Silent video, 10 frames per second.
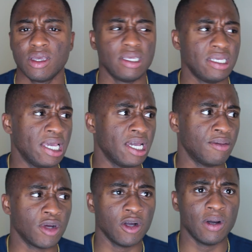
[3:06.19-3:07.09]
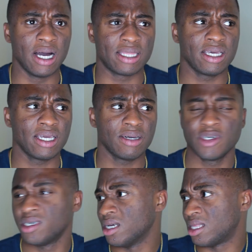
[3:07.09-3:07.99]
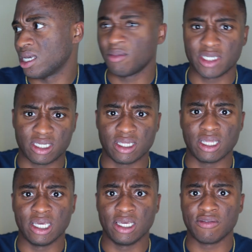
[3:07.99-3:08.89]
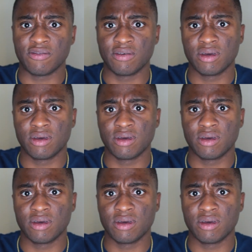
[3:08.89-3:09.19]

Yeah, bro. I think I'ma just leave.